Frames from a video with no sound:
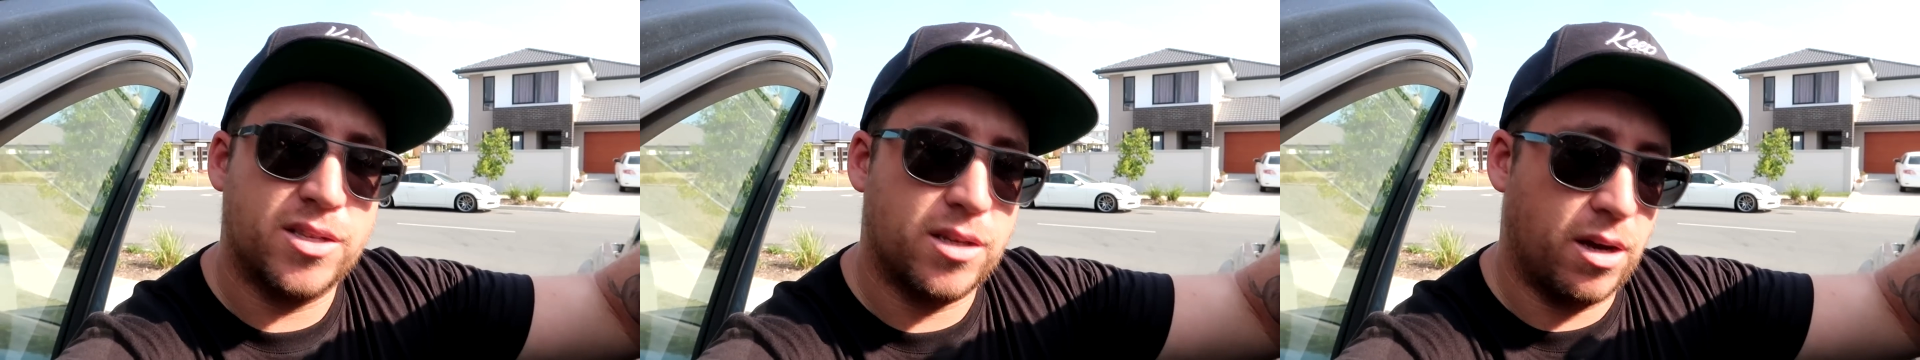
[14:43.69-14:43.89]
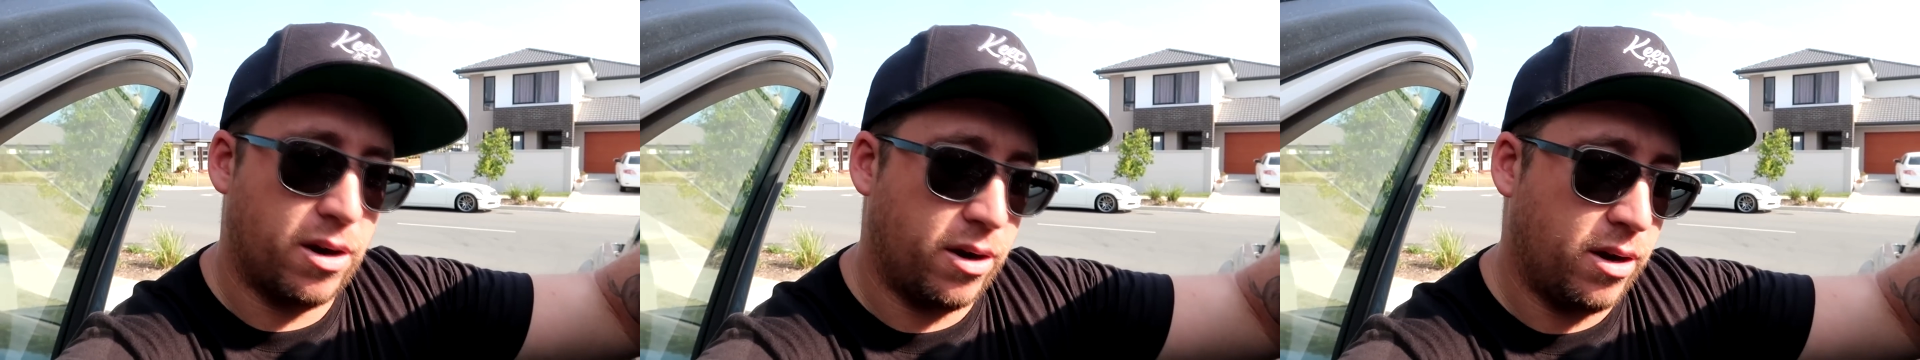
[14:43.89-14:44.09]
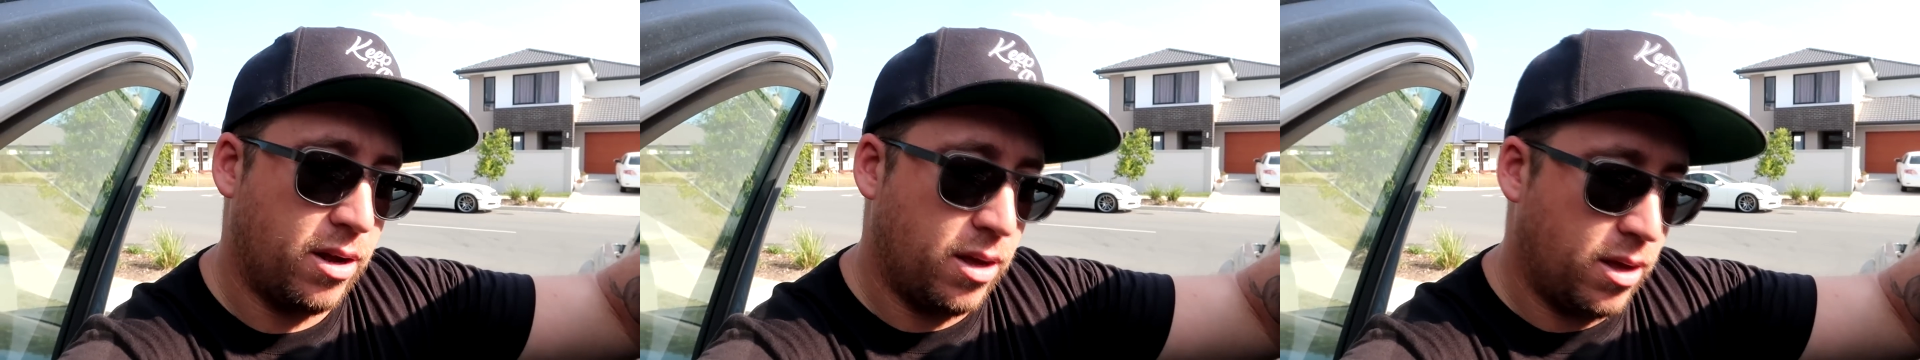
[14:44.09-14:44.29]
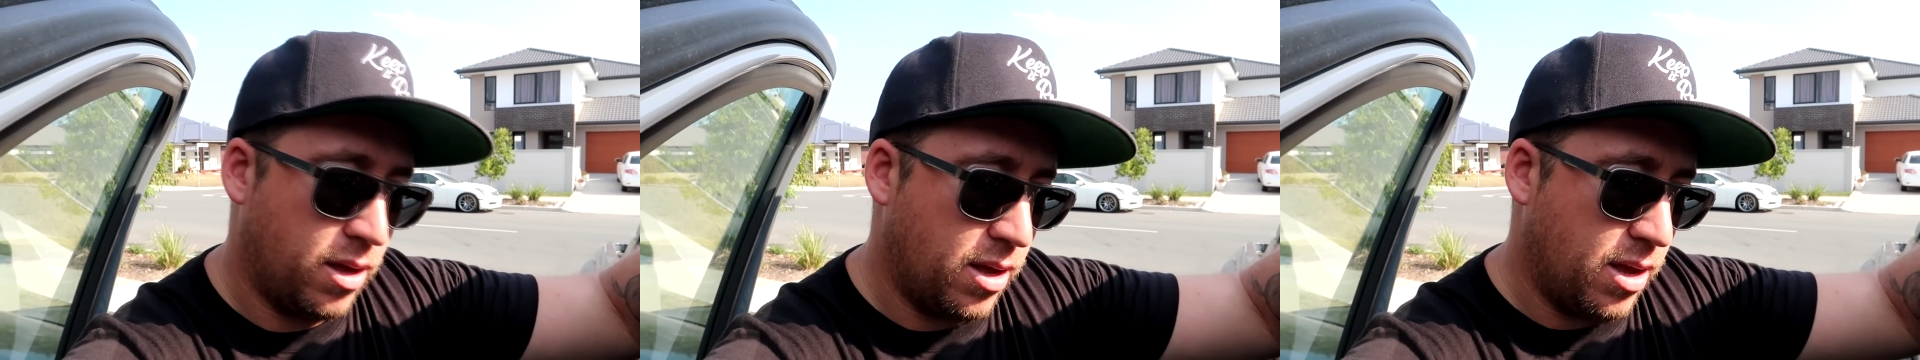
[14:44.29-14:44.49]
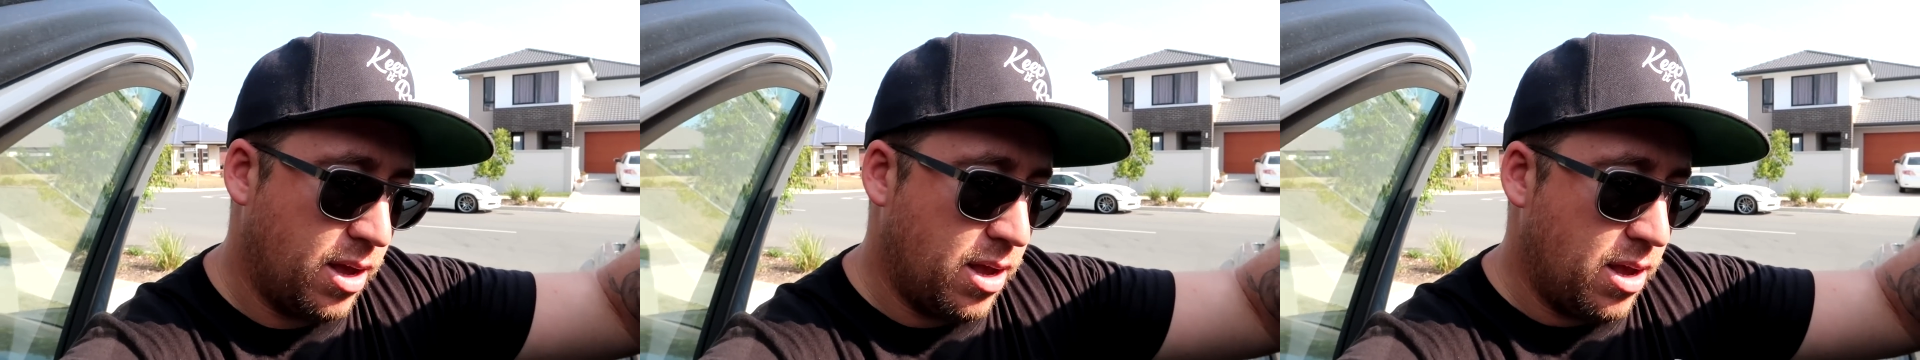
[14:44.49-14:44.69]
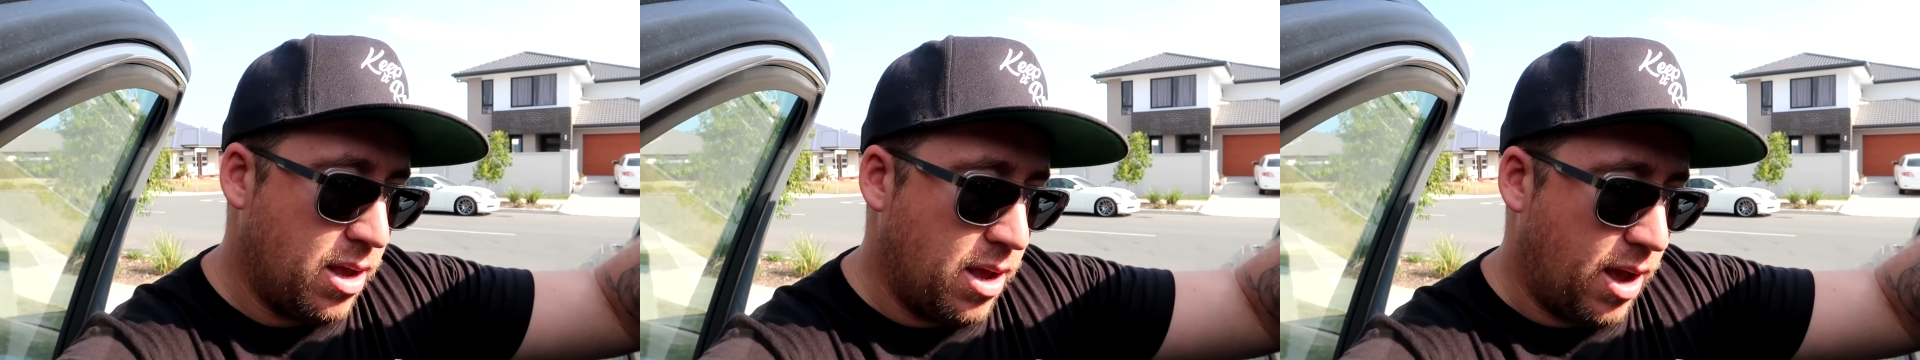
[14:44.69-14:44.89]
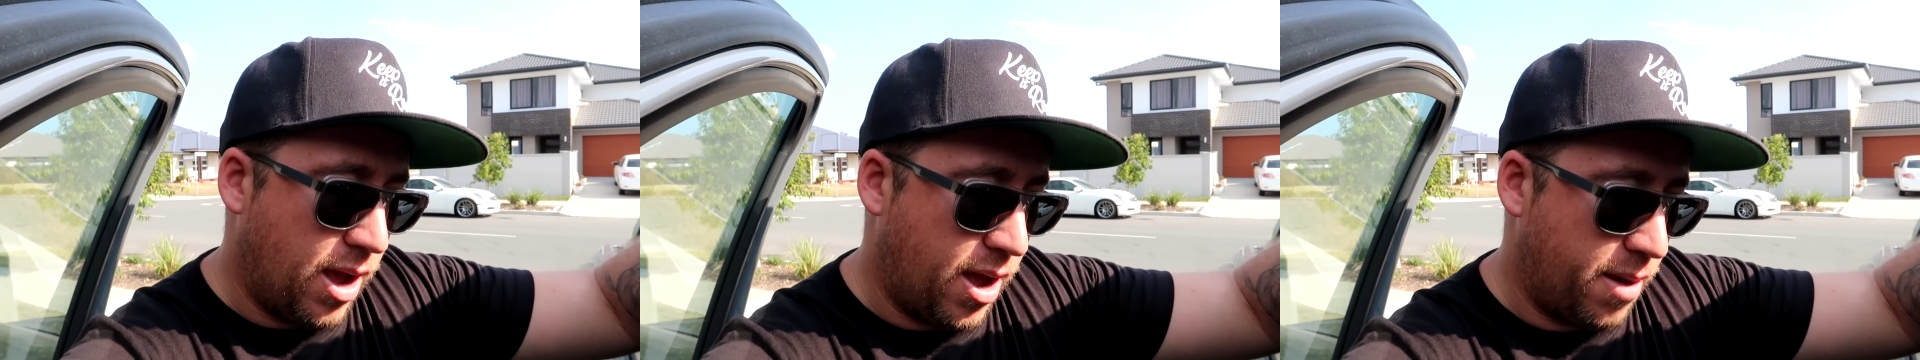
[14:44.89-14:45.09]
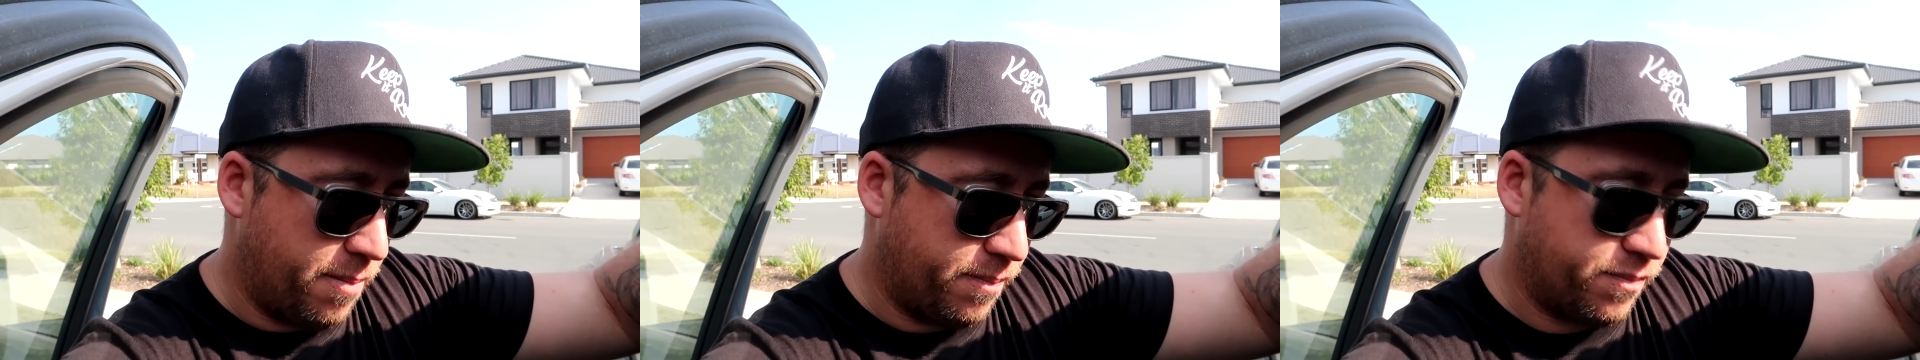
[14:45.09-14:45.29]
So
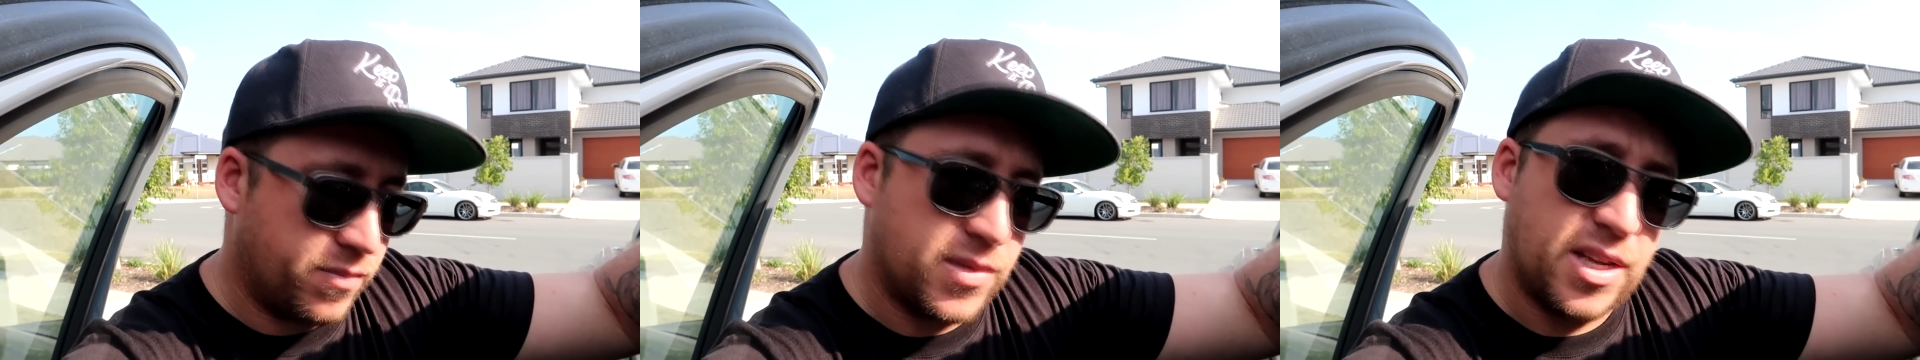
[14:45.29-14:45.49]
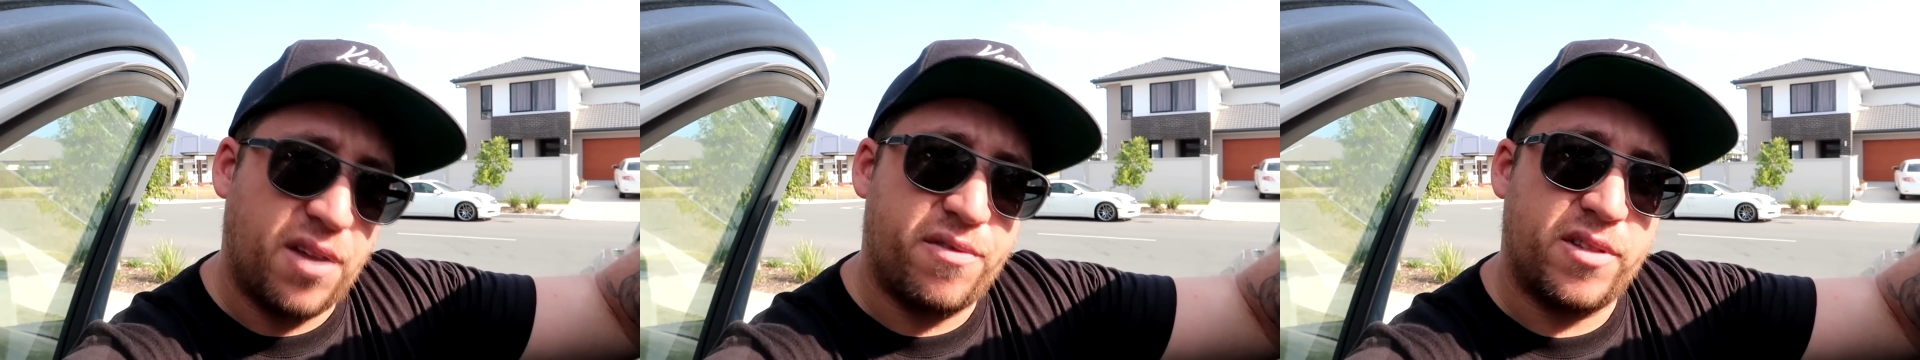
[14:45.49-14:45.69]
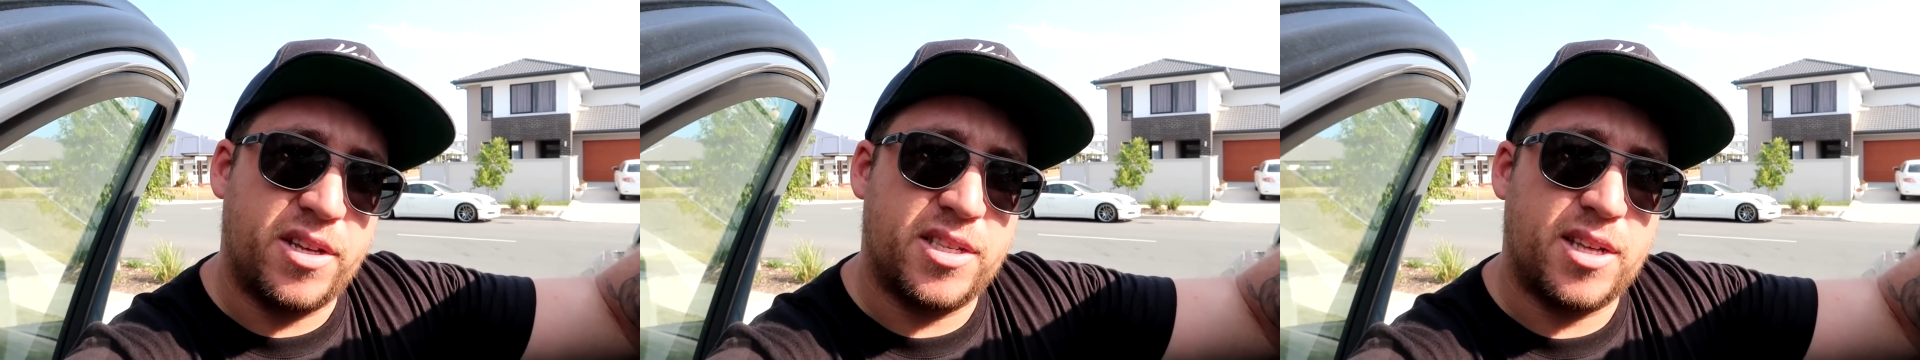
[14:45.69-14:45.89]
definitely